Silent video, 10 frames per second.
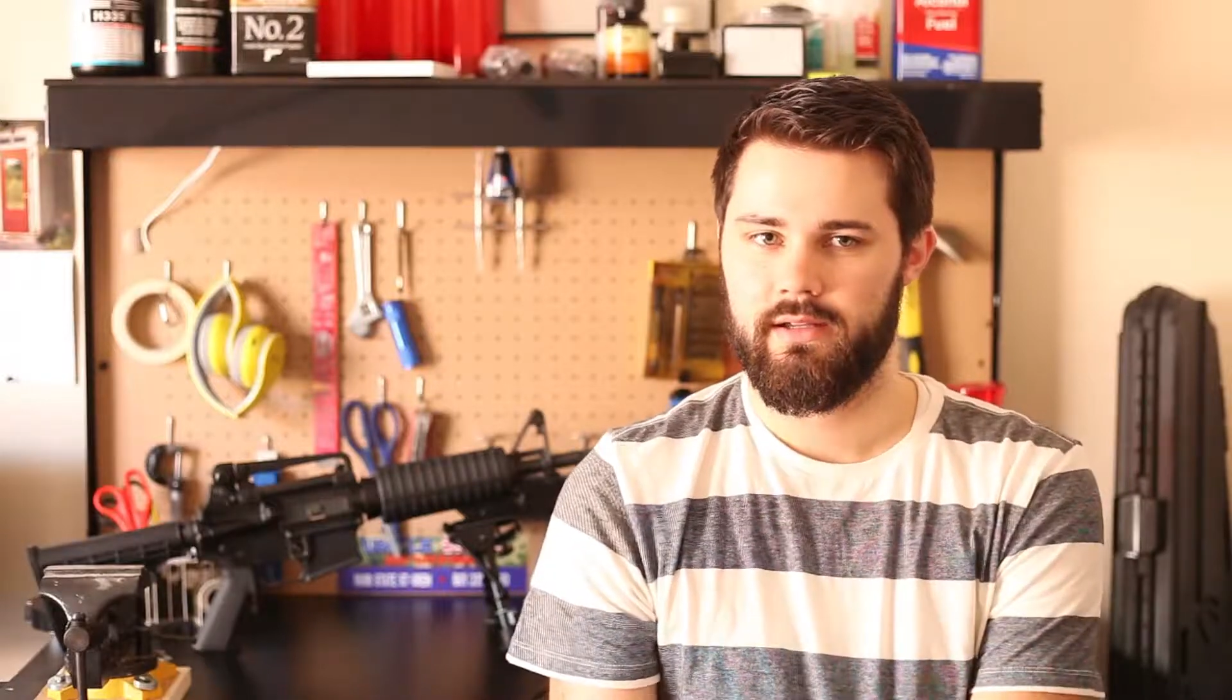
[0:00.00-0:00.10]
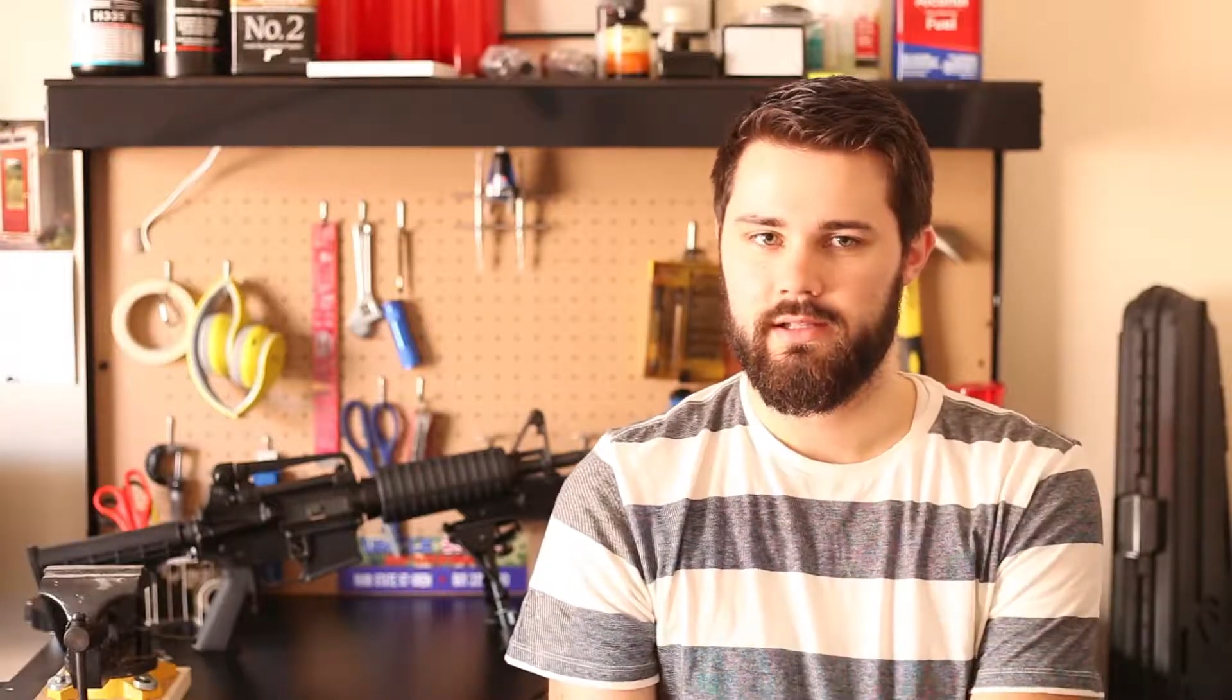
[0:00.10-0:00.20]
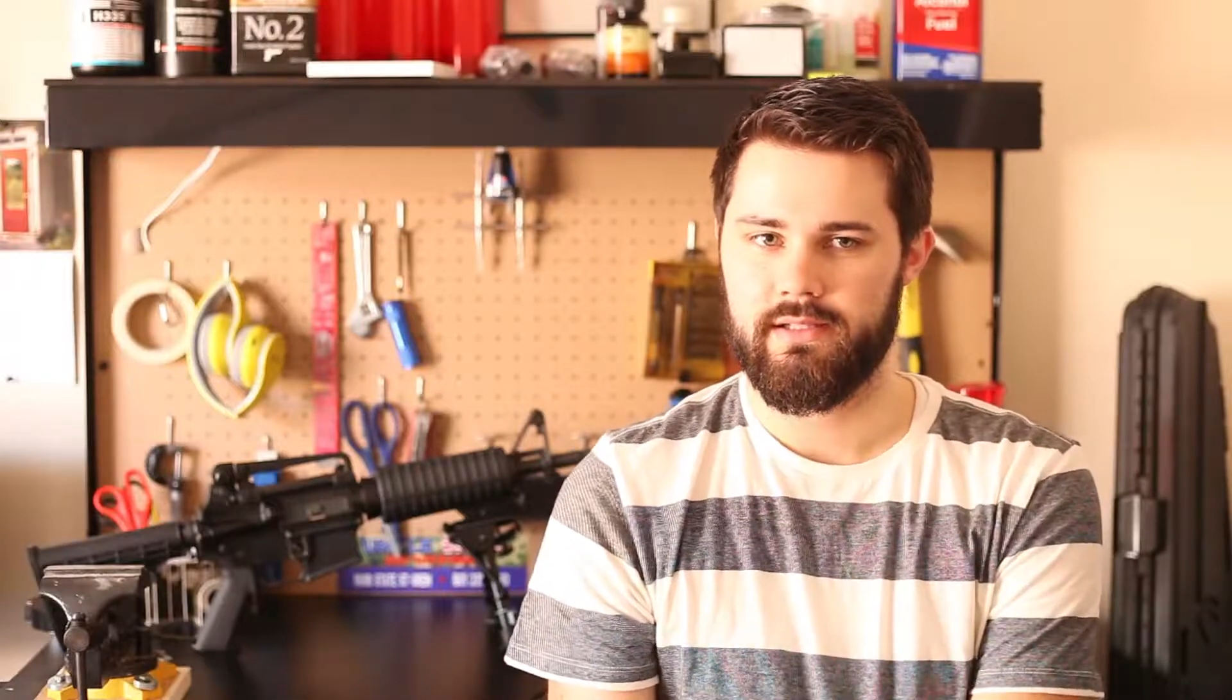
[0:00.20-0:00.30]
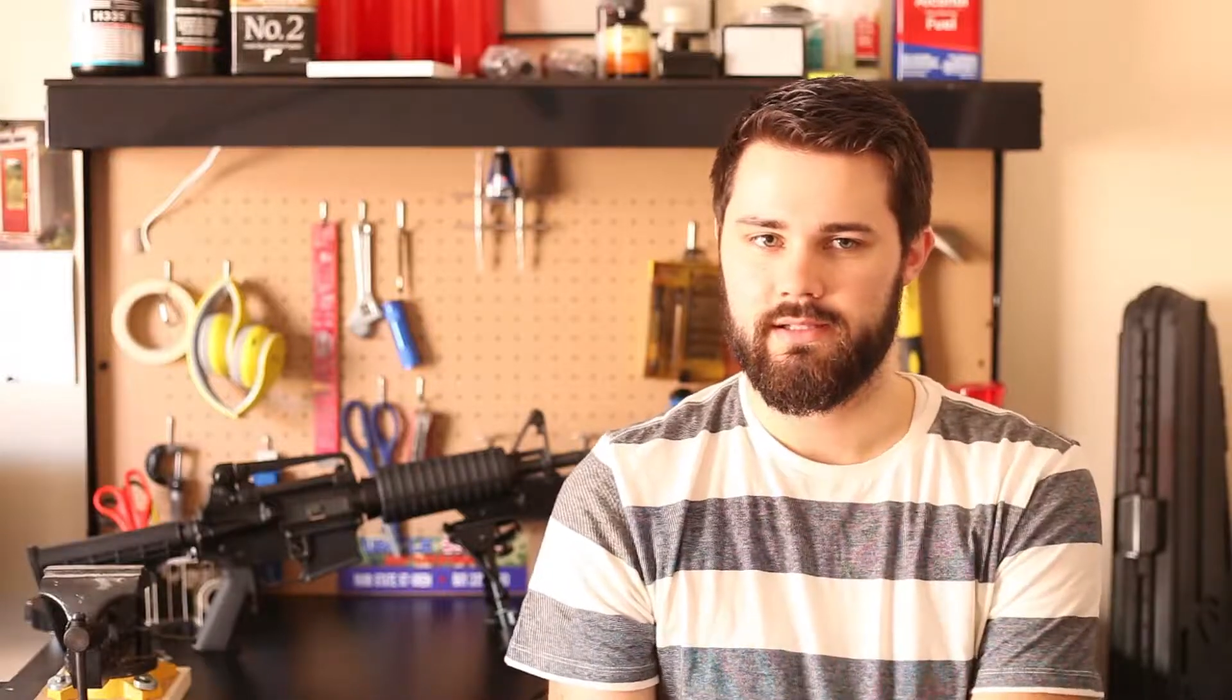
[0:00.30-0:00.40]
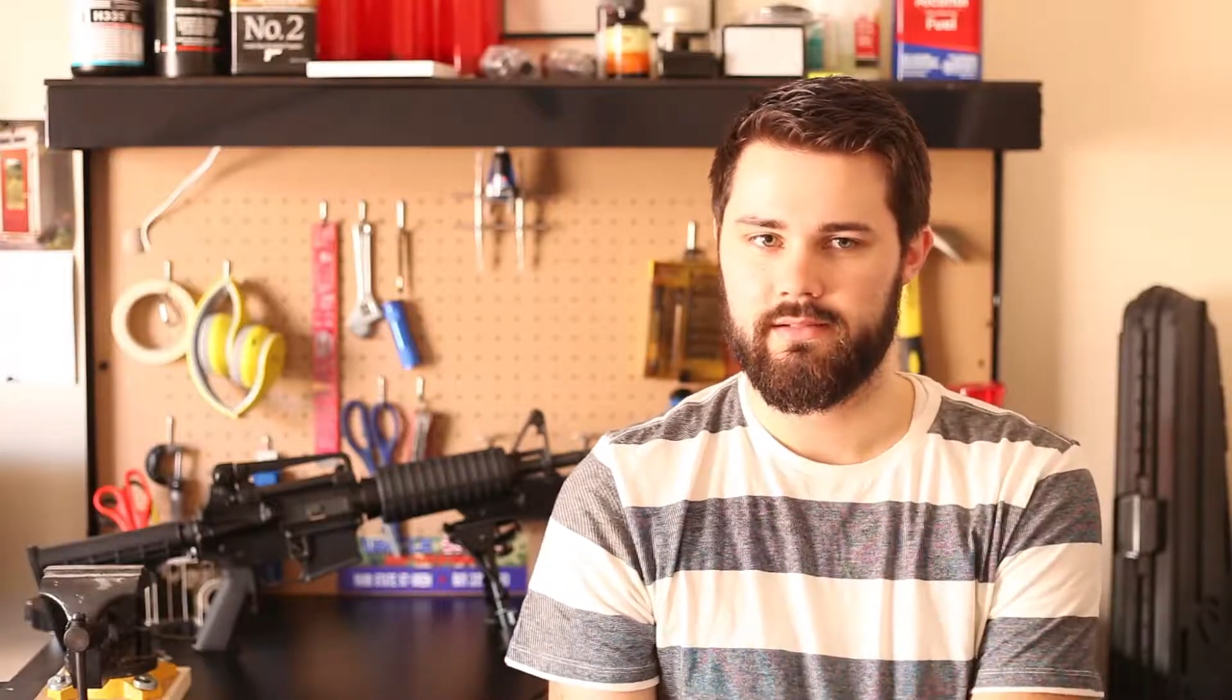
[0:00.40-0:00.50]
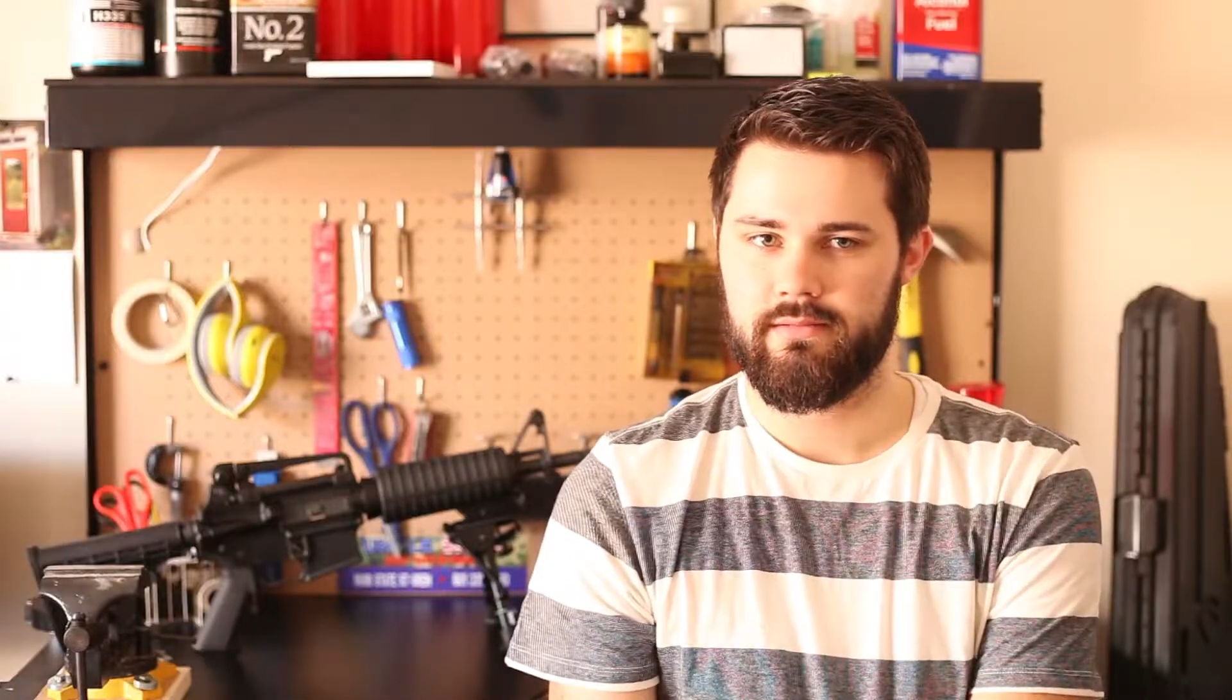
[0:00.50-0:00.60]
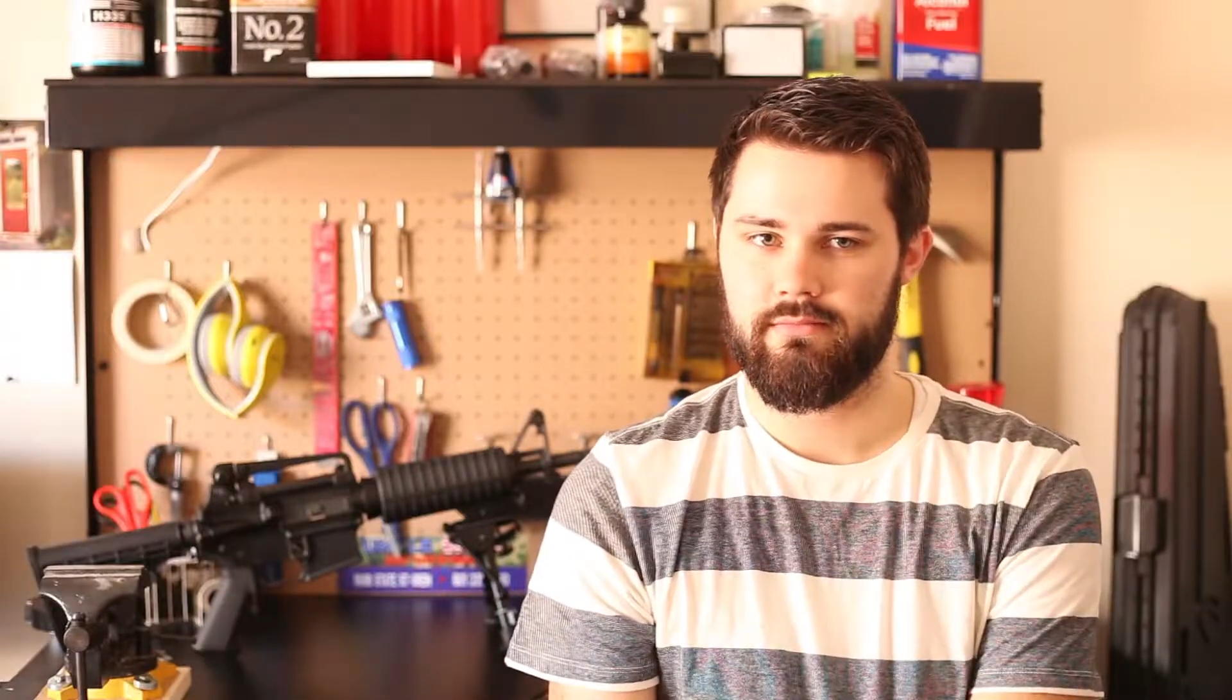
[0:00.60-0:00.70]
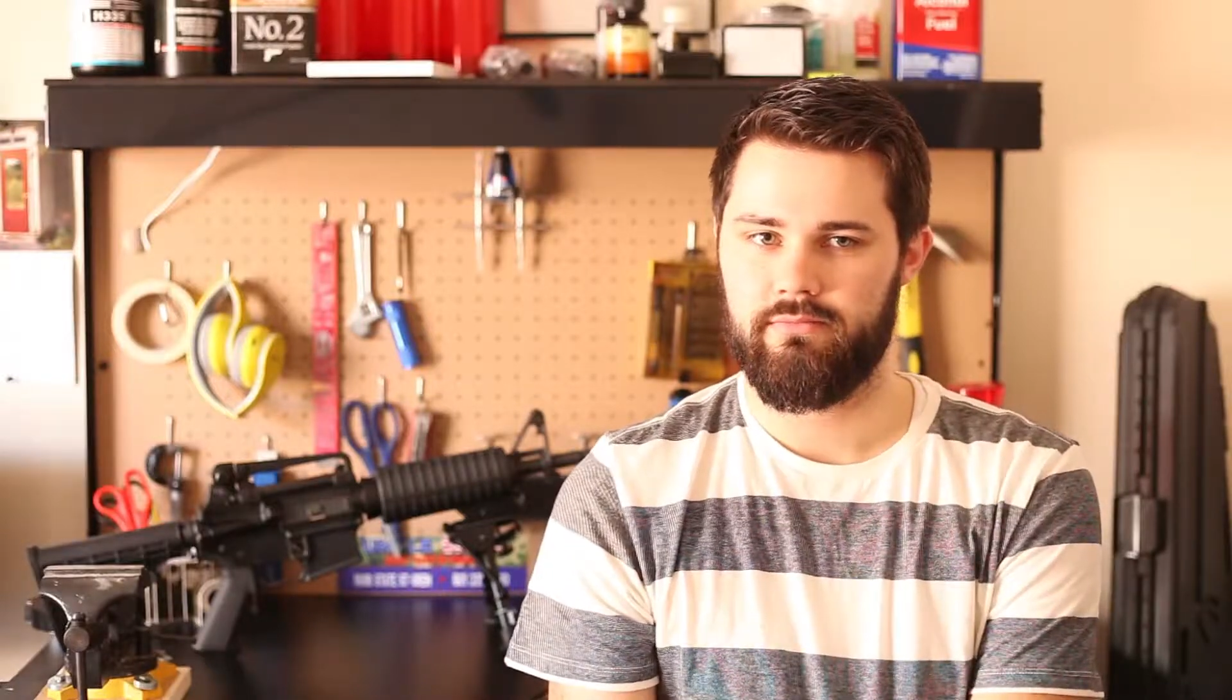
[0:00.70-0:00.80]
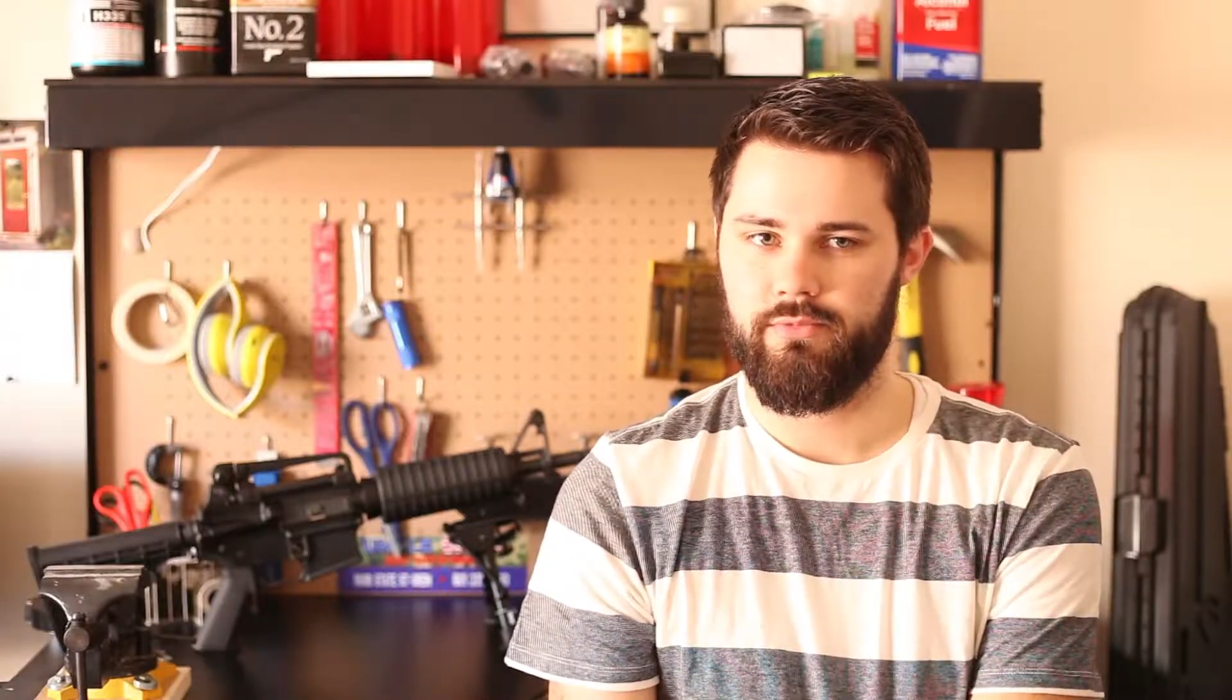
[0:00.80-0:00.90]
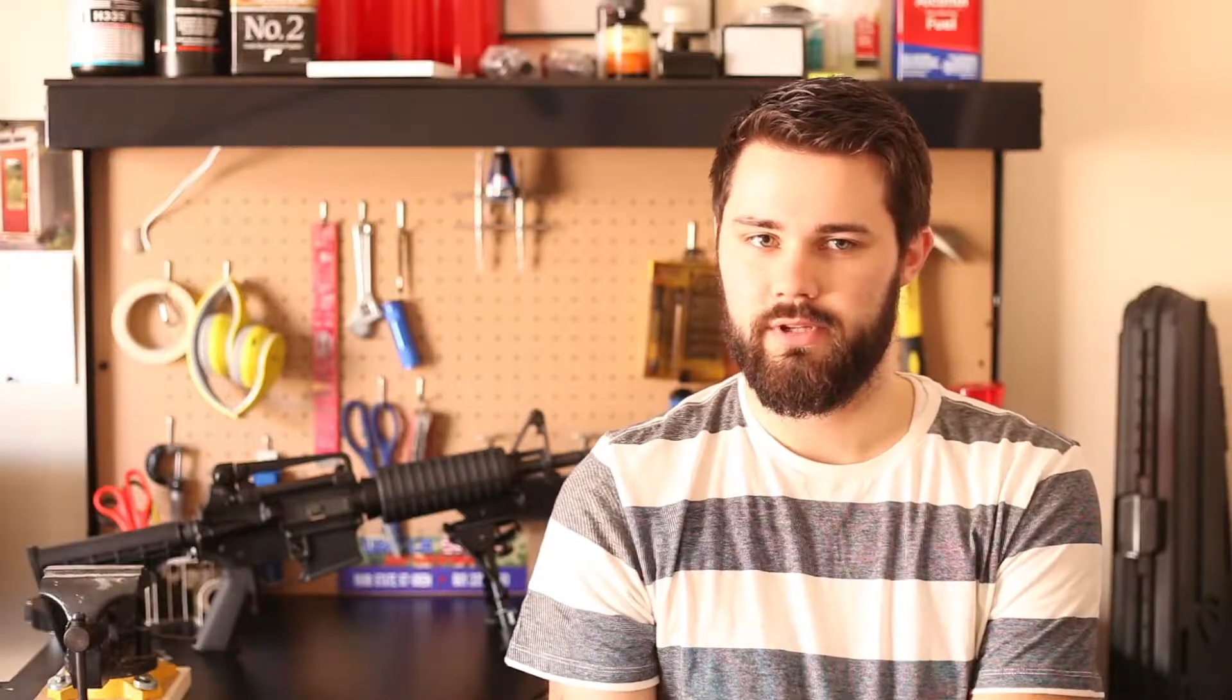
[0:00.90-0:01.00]
is
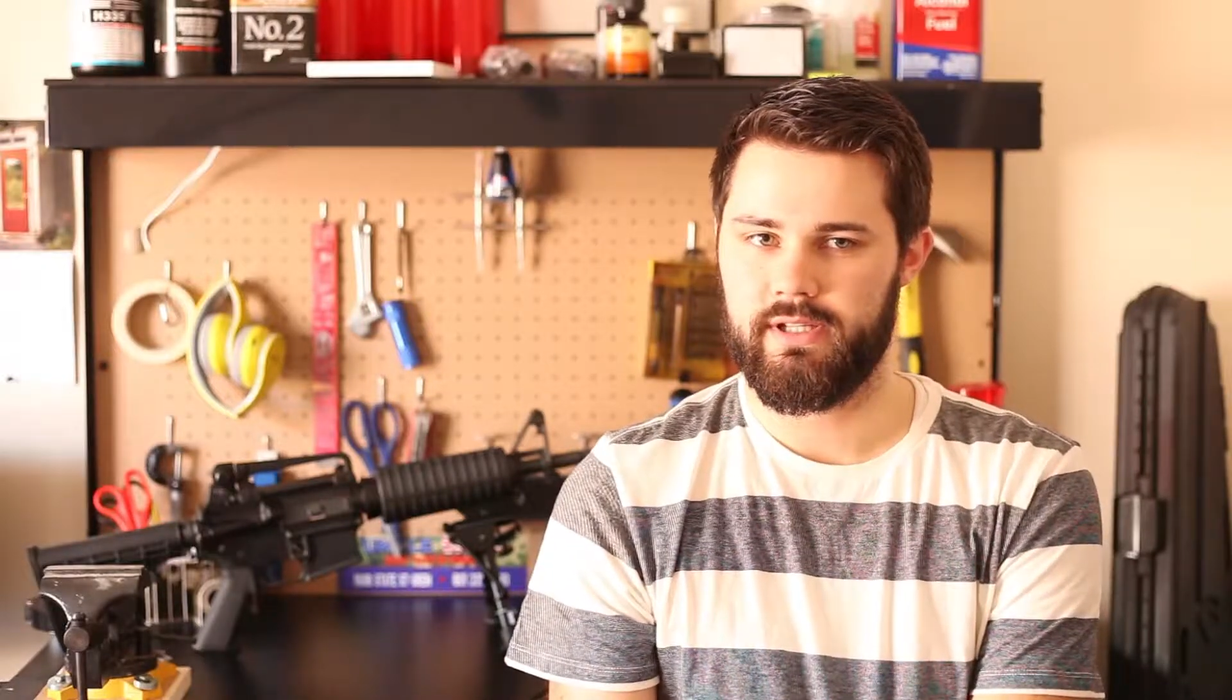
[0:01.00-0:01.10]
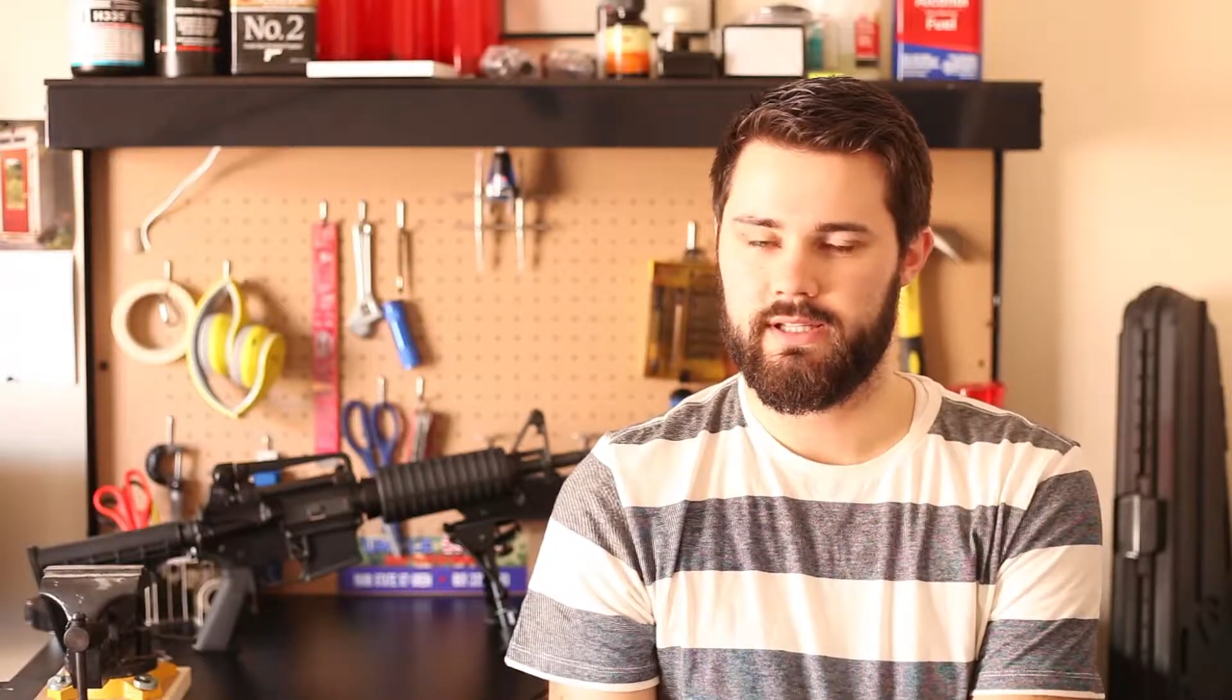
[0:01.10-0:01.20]
really